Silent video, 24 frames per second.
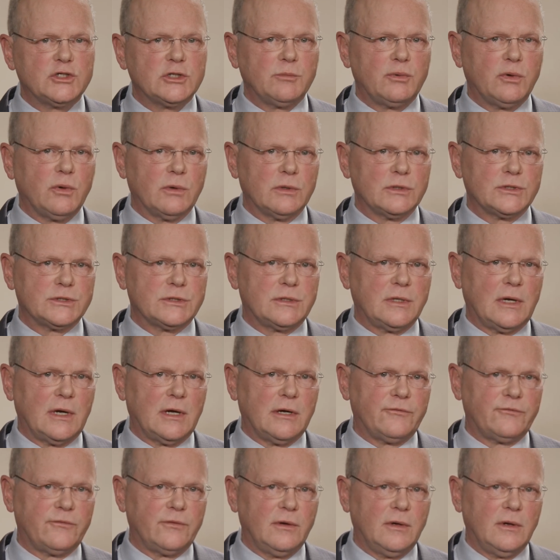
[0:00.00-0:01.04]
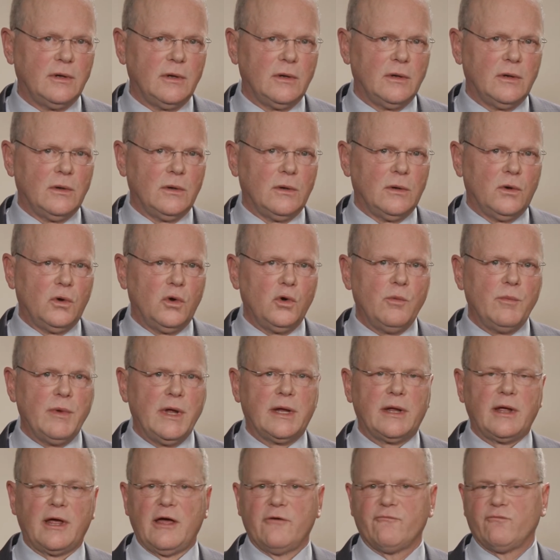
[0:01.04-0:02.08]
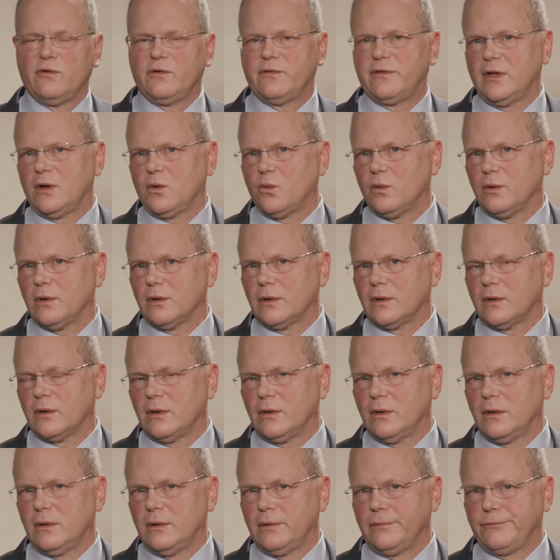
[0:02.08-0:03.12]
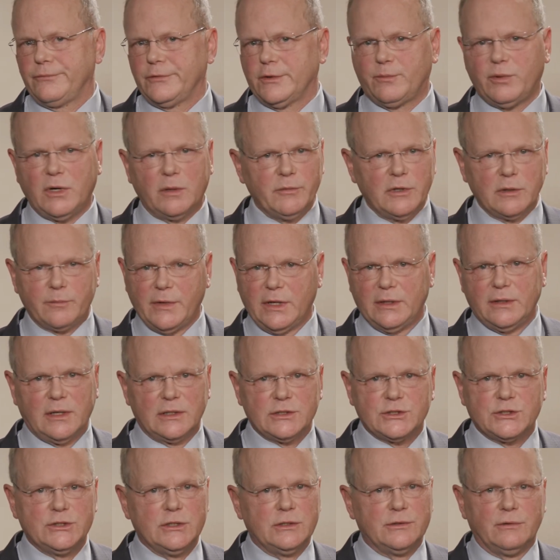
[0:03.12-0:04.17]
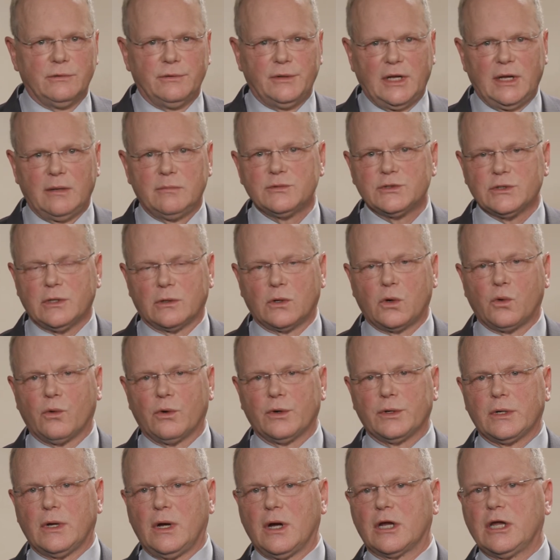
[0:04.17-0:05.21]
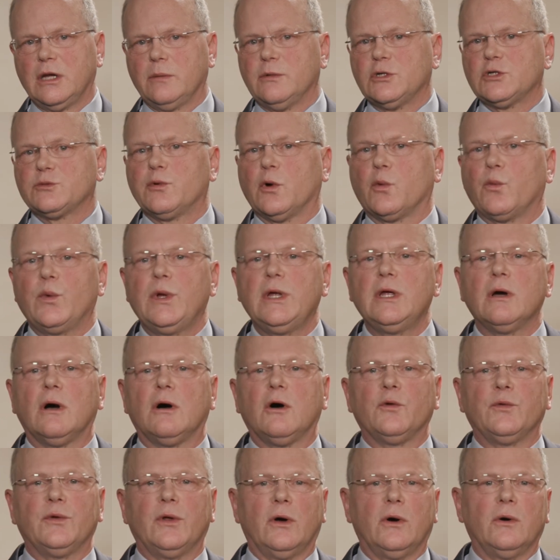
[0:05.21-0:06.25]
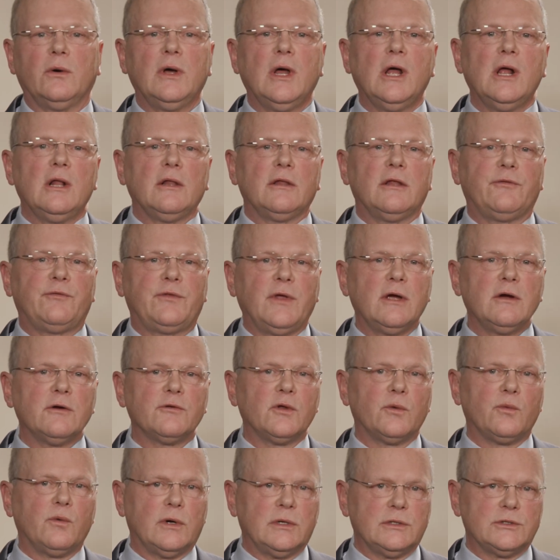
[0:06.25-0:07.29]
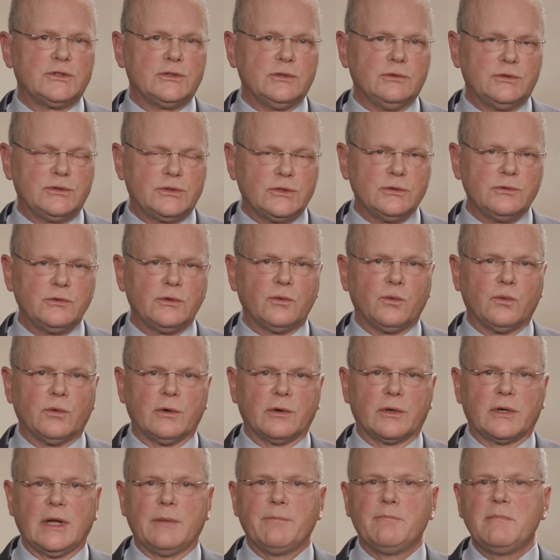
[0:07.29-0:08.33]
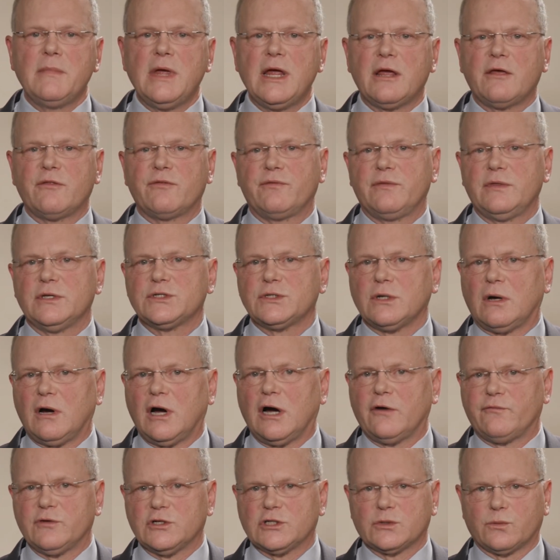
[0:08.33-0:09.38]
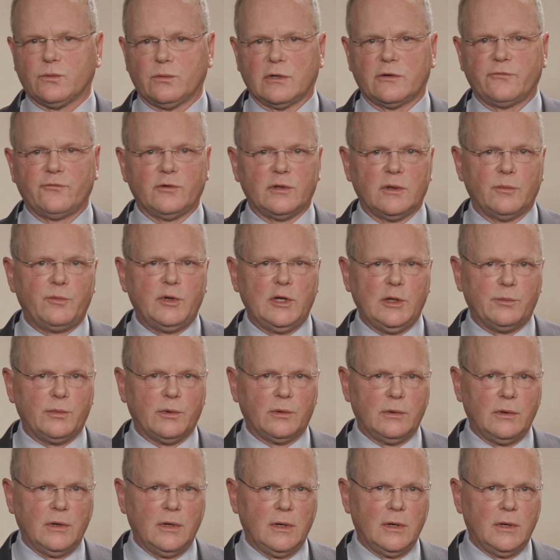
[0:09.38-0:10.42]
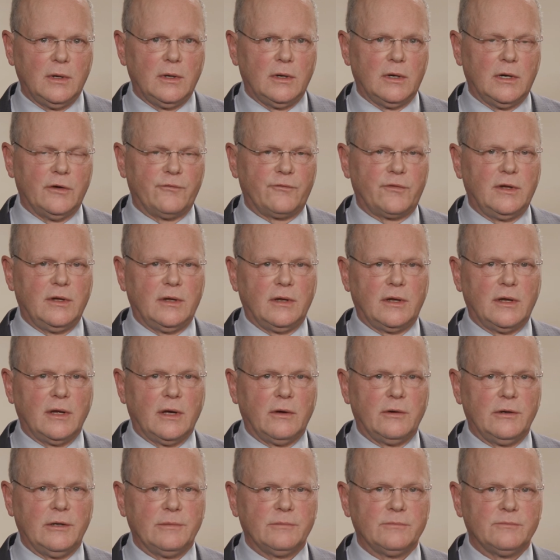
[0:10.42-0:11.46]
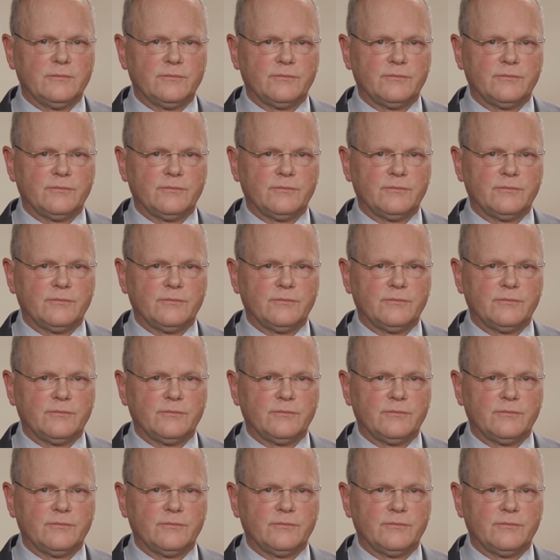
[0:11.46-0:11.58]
support staff who make everything work. The public may not see their names on court documents, but we all know that they are the ones who do the work and make this office work for the people of King County.